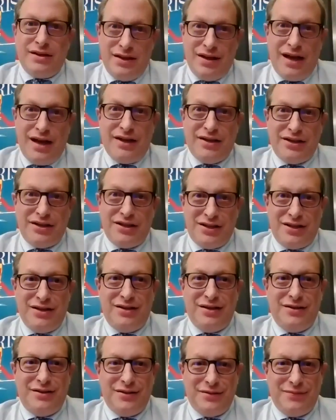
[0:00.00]
yes.
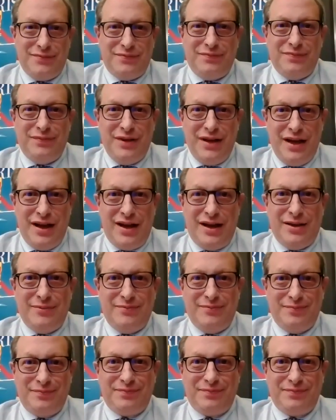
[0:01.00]
Yeah.